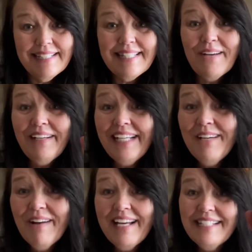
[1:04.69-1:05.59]
So
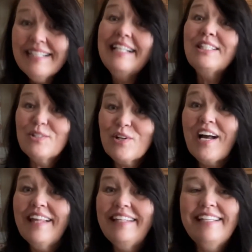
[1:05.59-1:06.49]
anyways, let's
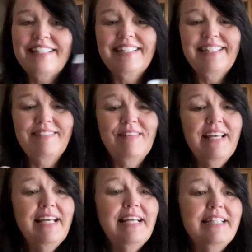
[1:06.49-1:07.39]
try this.
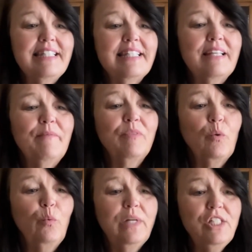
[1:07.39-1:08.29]
It's
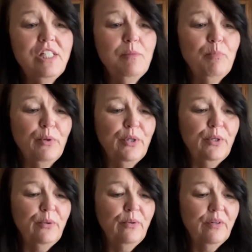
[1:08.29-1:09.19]
Witch's
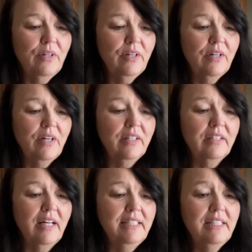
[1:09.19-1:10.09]
Brew,
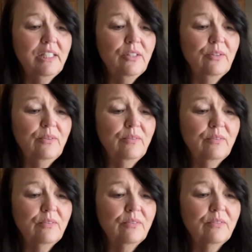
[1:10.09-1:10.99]
Alani New,
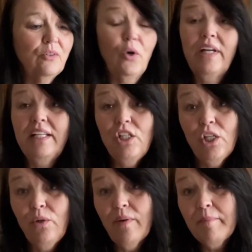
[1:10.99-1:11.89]
or
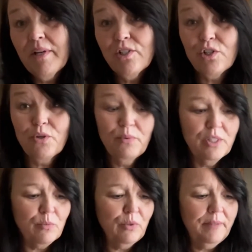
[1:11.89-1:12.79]
NU, I'm not sure
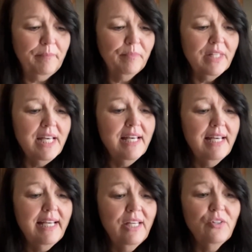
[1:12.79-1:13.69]
which one,
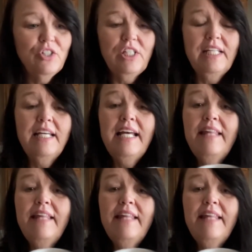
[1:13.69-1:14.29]
energy.